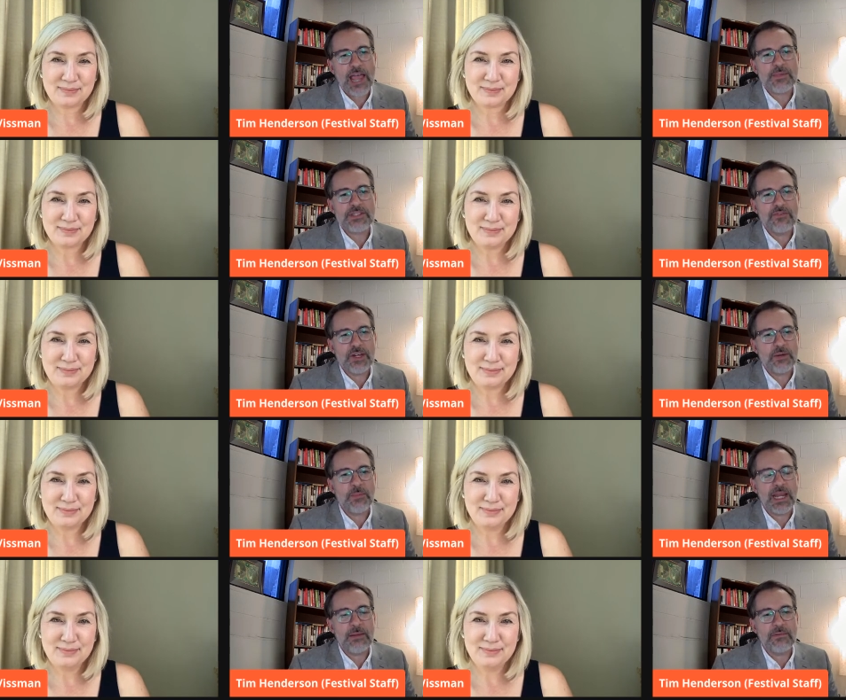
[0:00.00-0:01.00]
Speaker 1: atmosphere
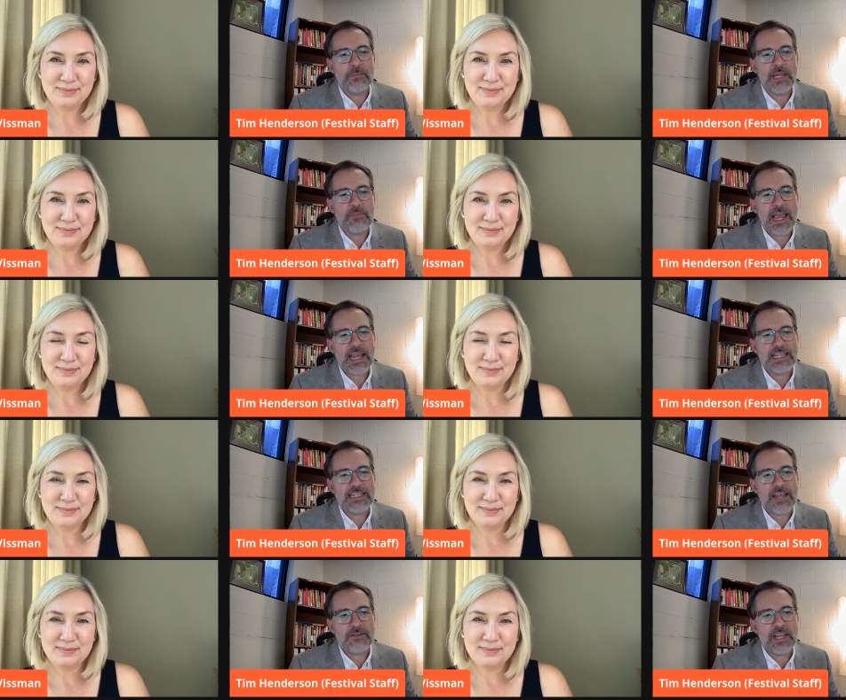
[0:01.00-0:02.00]
being being back in
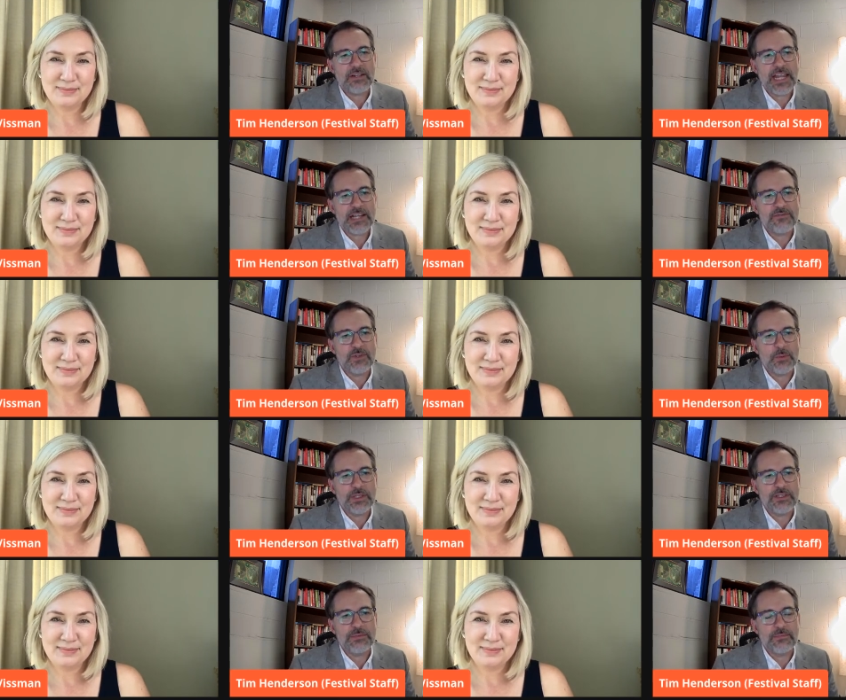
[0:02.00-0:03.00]
downtown Nashville with
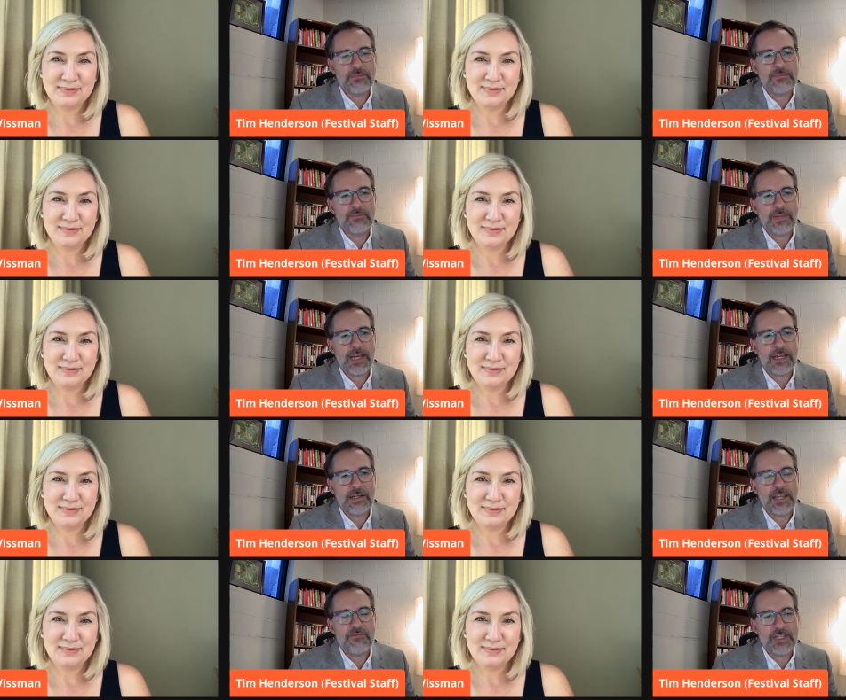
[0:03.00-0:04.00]
the uh,
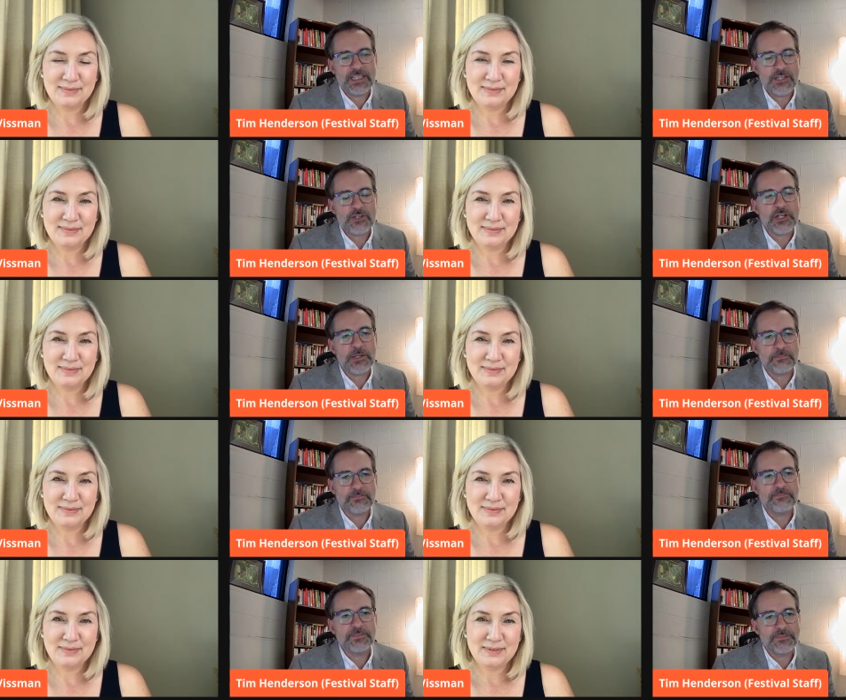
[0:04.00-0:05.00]
event this year.
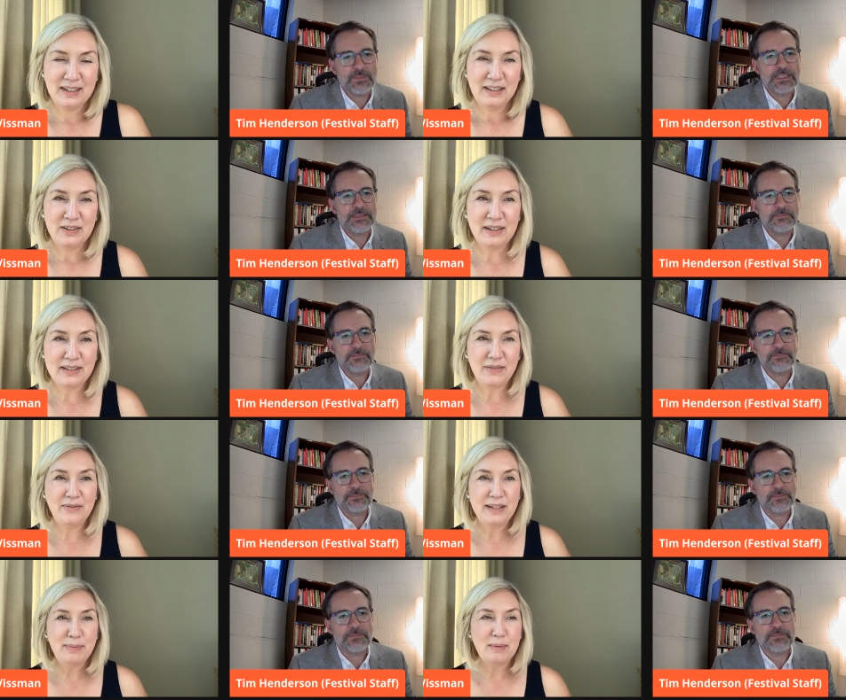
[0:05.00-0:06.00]
Speaker 2: You guys have
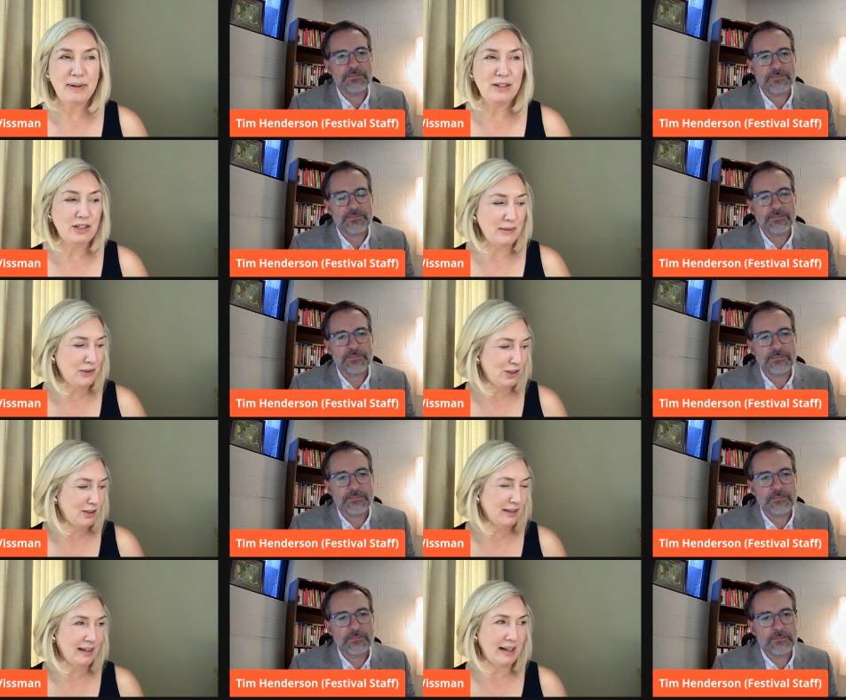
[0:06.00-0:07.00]
a Facebook page, and I was
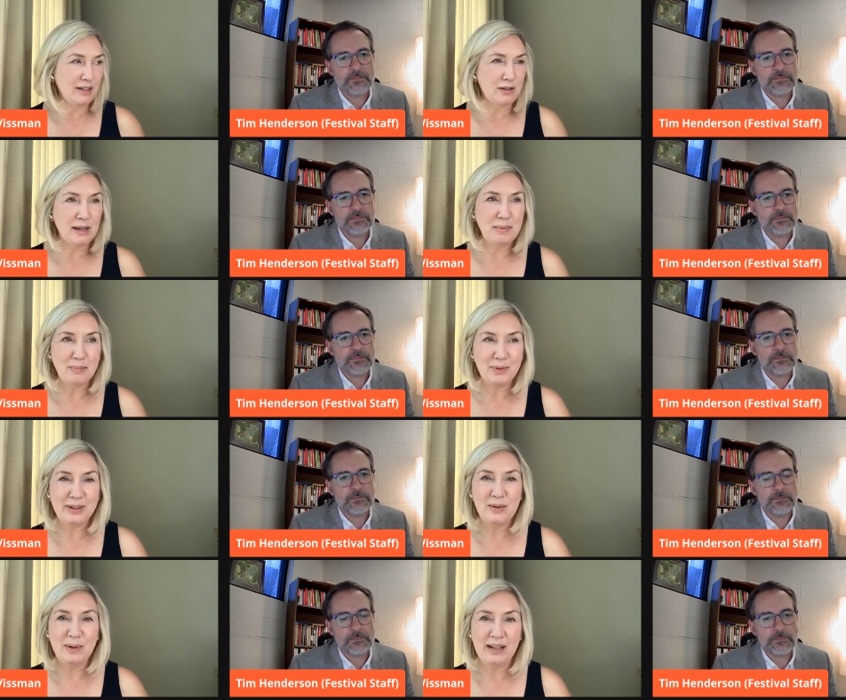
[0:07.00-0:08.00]
just looking at it. you. Keep it
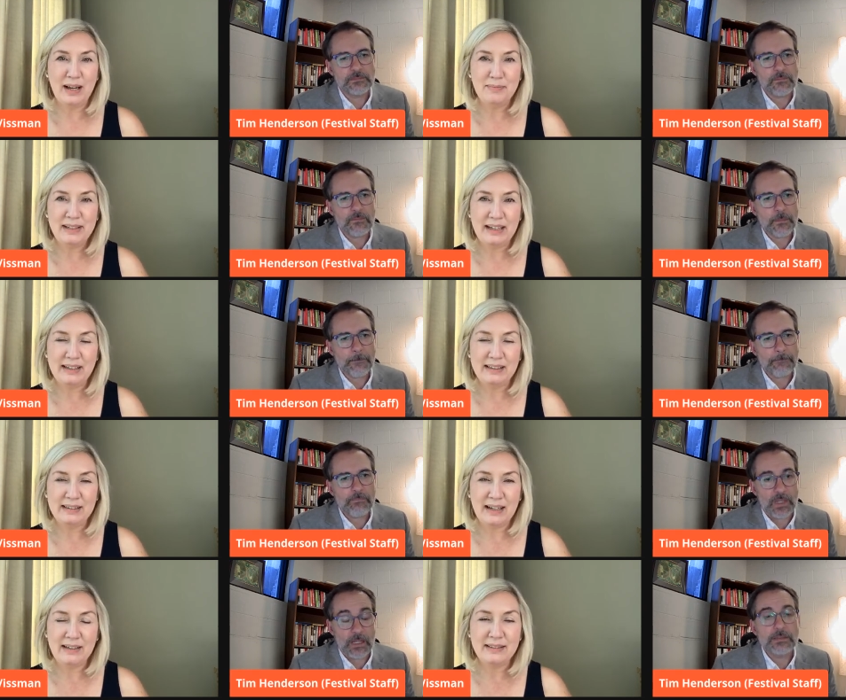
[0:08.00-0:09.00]
pretty well updated.
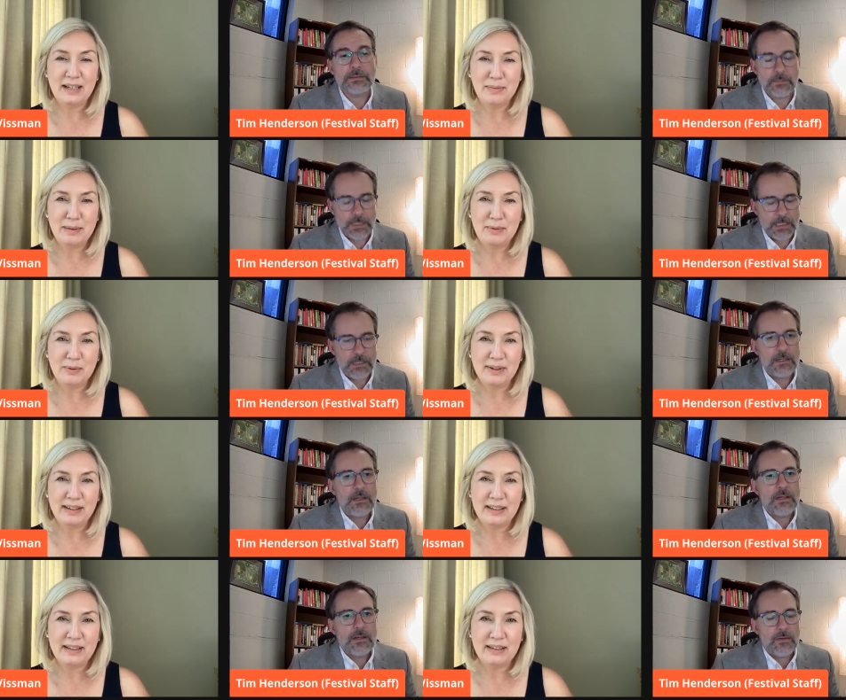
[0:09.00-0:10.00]
Lo- tell people where
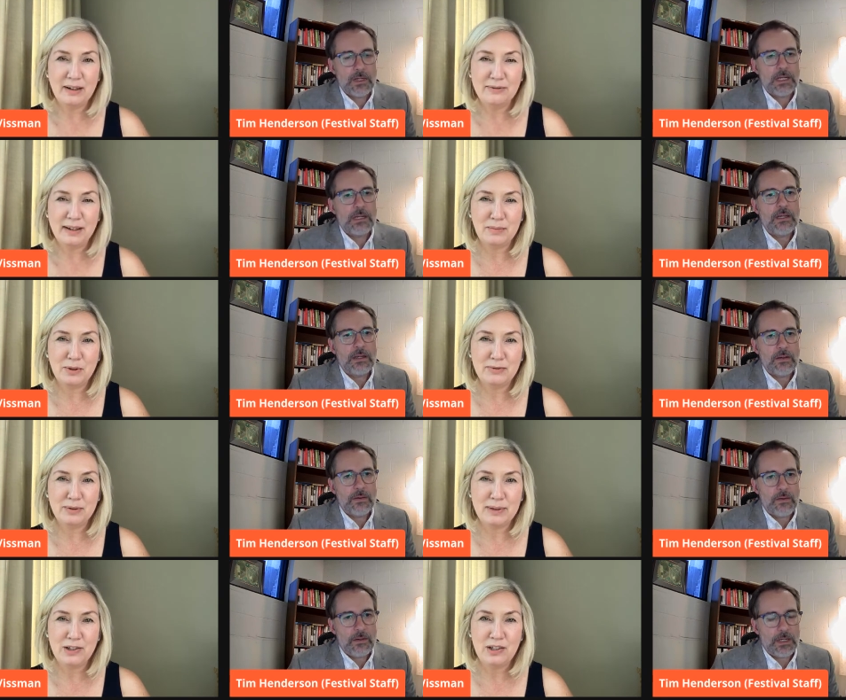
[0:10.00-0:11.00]
they can go find more
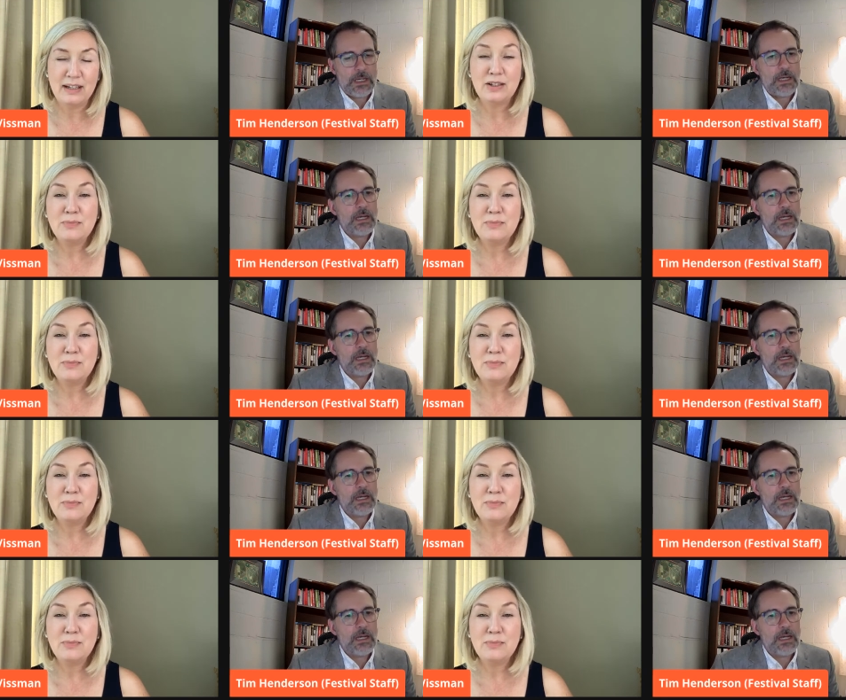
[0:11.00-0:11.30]
information.